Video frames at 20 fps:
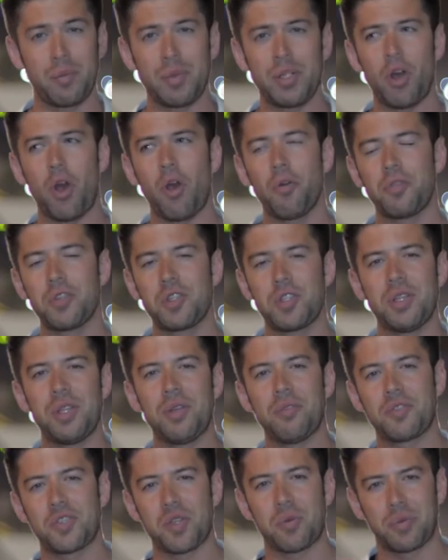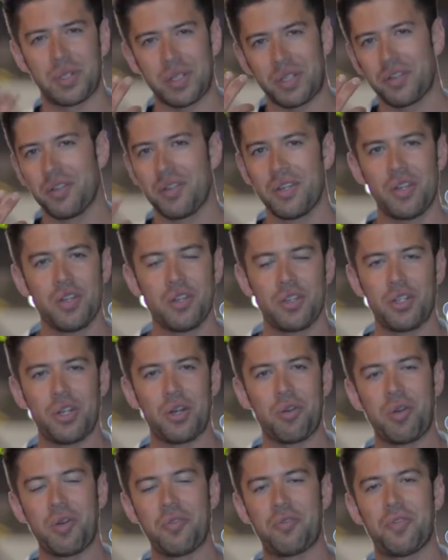I mean, obviously, if something, you
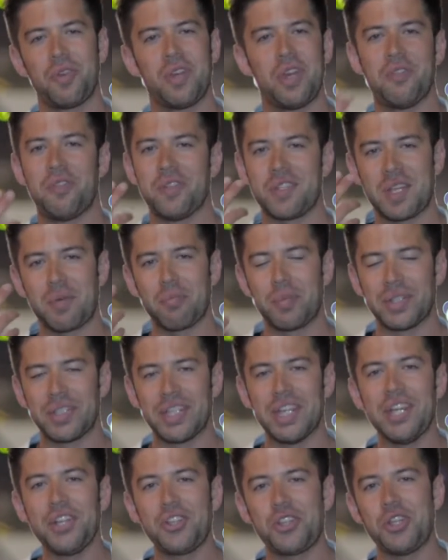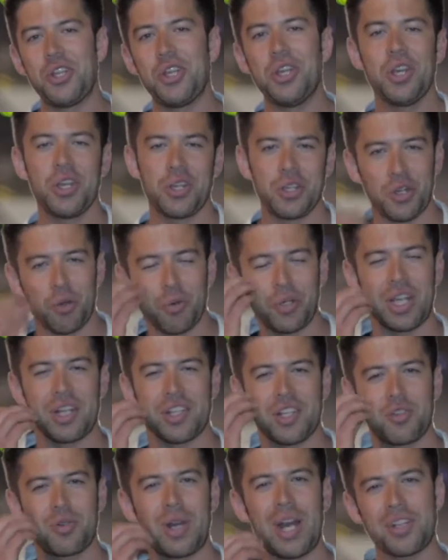know, if it's a bit itchy, you know, you
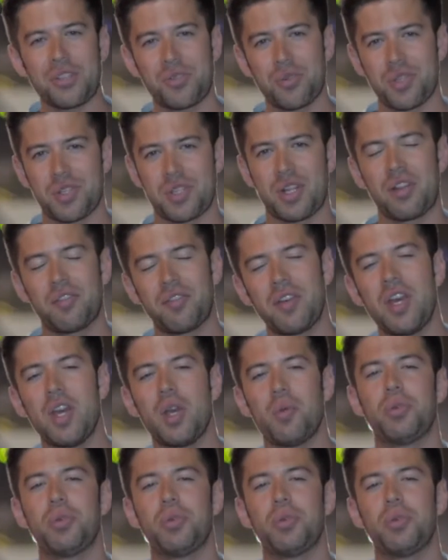can scratch yourself,